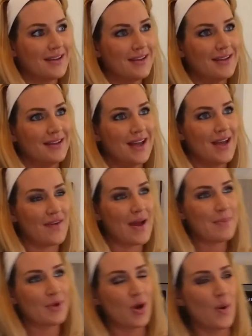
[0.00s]
if I'm
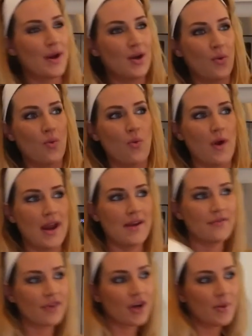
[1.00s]
going away
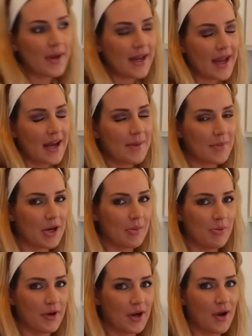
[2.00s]
for a weekend, I'm gonna
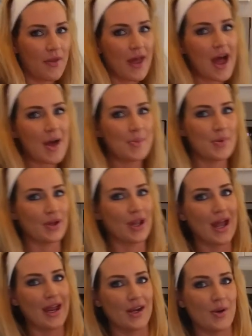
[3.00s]
bring all that, but
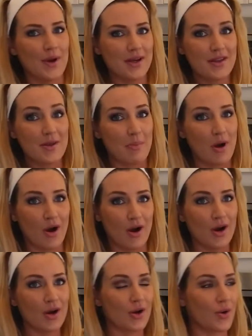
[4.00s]
like going to the
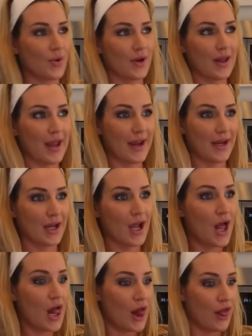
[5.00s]
park or like
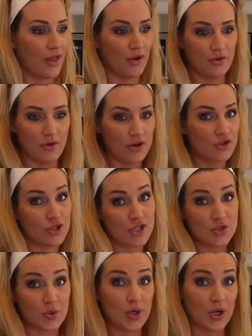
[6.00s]
the grocery
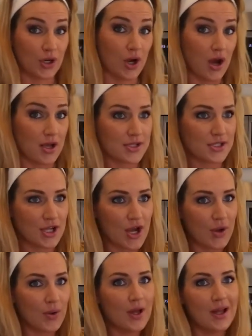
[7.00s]
store or
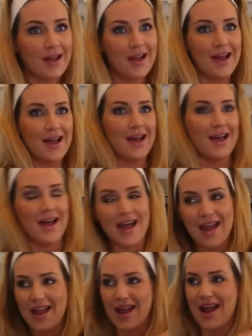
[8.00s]
Costco,
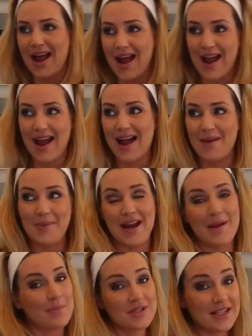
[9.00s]
I mean, I'm
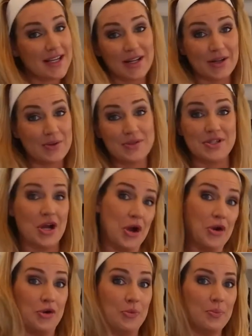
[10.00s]
staying close to
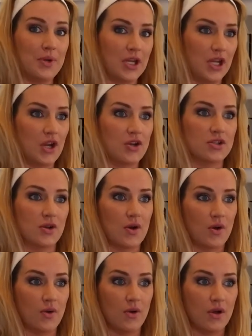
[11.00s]
home, you know,
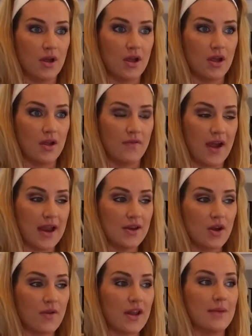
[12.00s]
so if I know
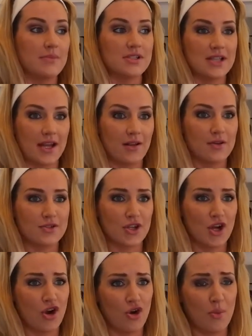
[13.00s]
that I'm staying close to
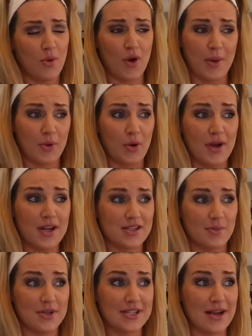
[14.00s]
home or I'm going to someone's
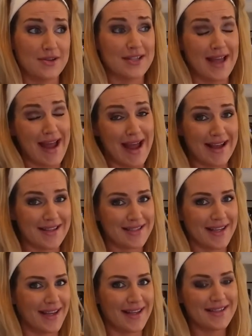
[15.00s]
house that has
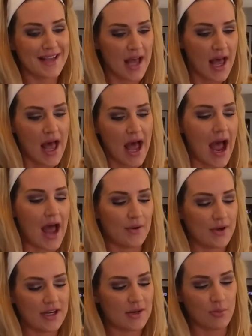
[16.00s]
kids, I don't need
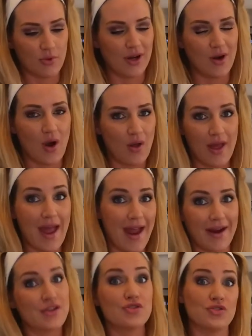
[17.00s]
to bring all the
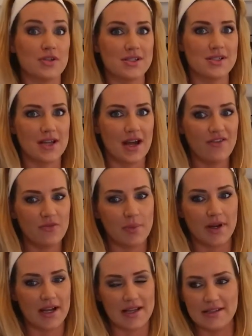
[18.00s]
extra stuff
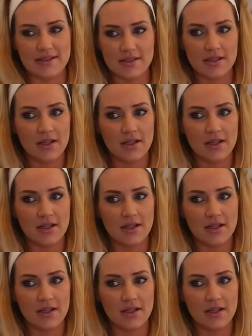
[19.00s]
because